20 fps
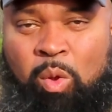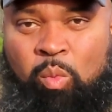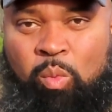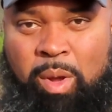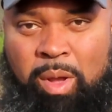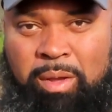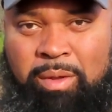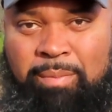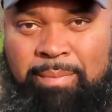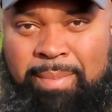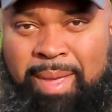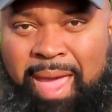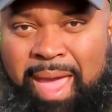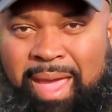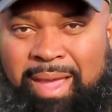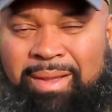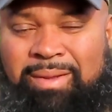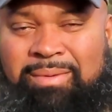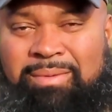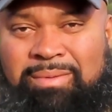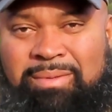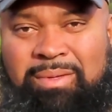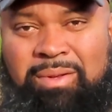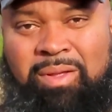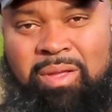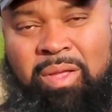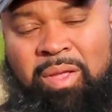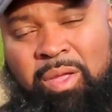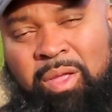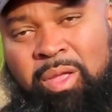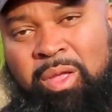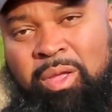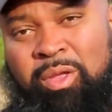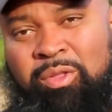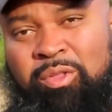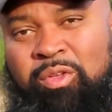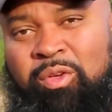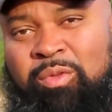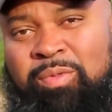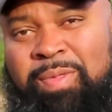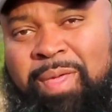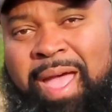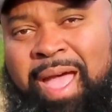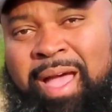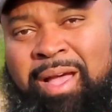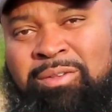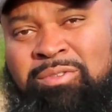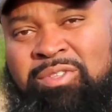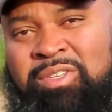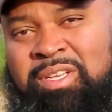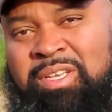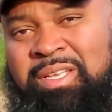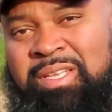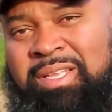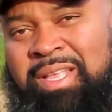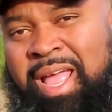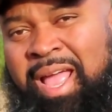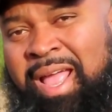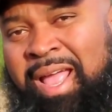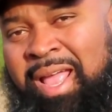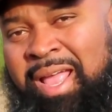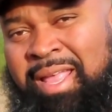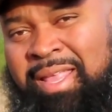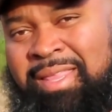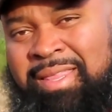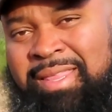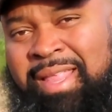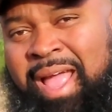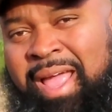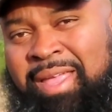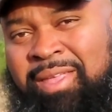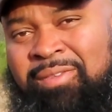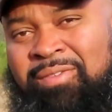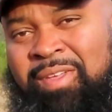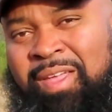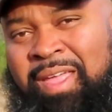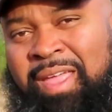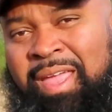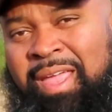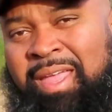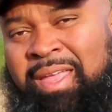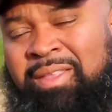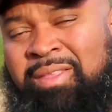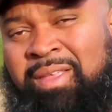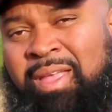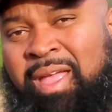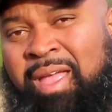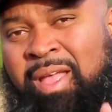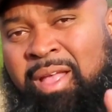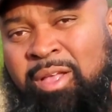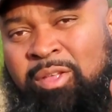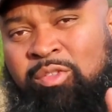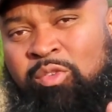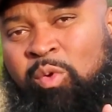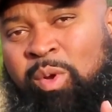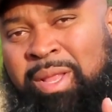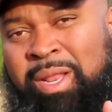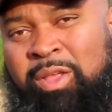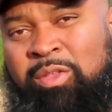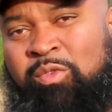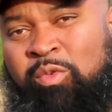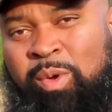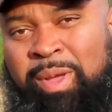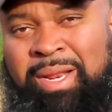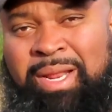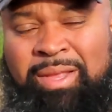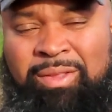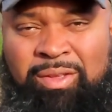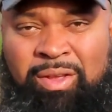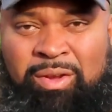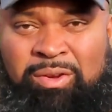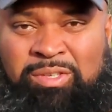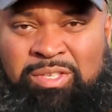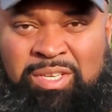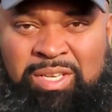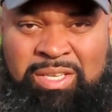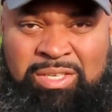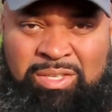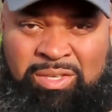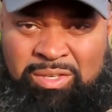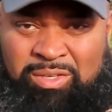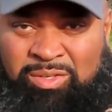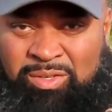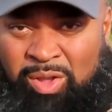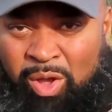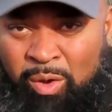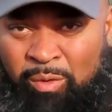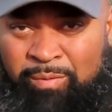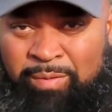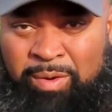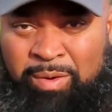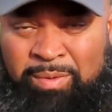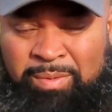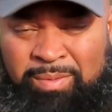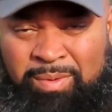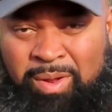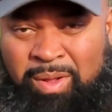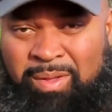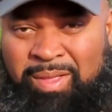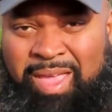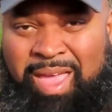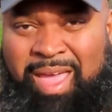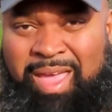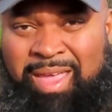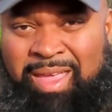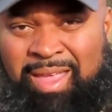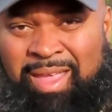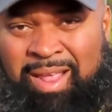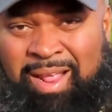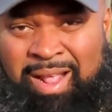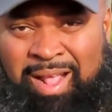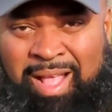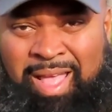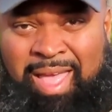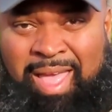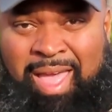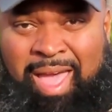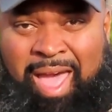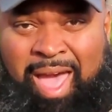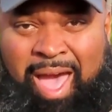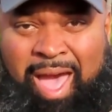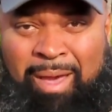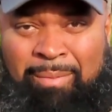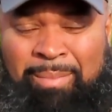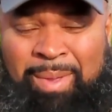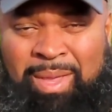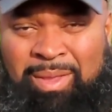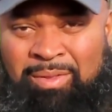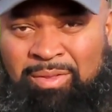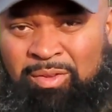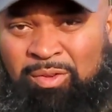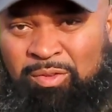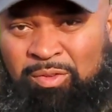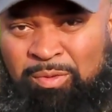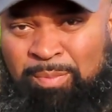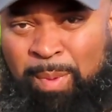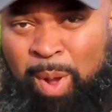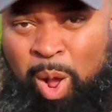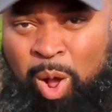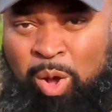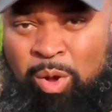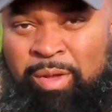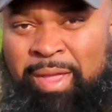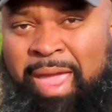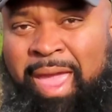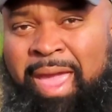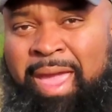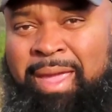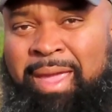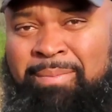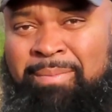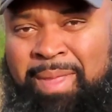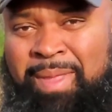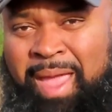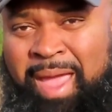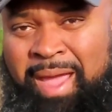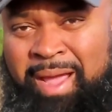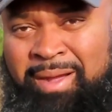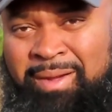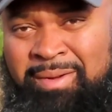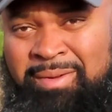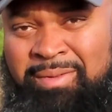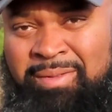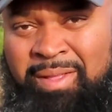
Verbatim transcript: Welcome back. 2019 2020 deer season is over. Okay. I'm into small game now.